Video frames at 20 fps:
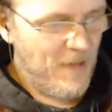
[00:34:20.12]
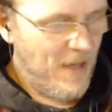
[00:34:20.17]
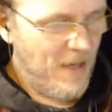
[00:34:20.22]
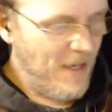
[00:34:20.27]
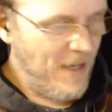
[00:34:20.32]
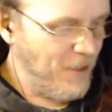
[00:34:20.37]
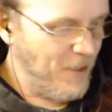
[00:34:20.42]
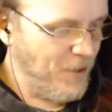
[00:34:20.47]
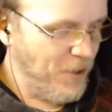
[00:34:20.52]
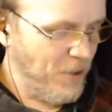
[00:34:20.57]

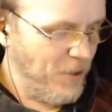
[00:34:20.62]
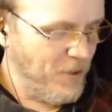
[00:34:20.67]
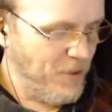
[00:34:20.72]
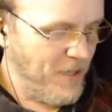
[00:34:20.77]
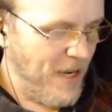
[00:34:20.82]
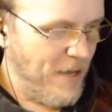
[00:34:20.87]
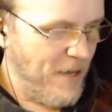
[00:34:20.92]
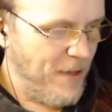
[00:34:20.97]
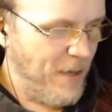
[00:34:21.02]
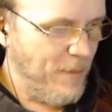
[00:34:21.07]
And it shows you
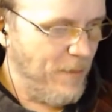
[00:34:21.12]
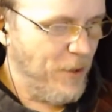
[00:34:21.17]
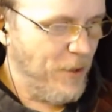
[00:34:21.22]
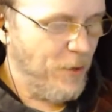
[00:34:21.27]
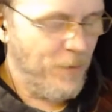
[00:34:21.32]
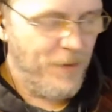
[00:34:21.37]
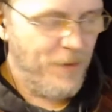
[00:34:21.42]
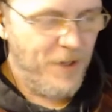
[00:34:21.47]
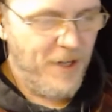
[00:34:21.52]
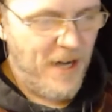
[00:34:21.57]
how they
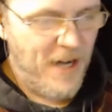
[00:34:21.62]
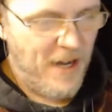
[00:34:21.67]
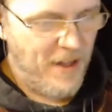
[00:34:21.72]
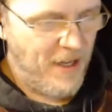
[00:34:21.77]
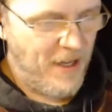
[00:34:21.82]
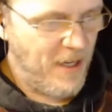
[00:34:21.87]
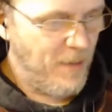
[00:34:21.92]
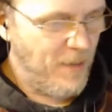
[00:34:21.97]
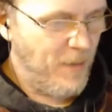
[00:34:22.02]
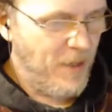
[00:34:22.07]
maneuvered and how
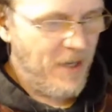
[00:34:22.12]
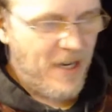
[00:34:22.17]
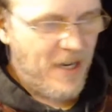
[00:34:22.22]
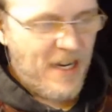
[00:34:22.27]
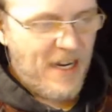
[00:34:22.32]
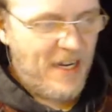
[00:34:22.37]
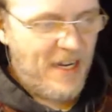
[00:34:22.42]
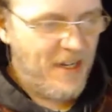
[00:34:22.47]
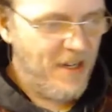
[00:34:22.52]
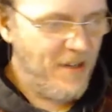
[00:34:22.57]
they
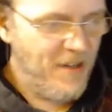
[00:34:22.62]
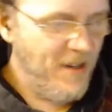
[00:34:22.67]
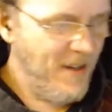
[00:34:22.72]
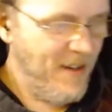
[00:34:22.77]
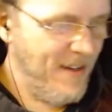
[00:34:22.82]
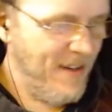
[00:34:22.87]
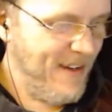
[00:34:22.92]
communicated.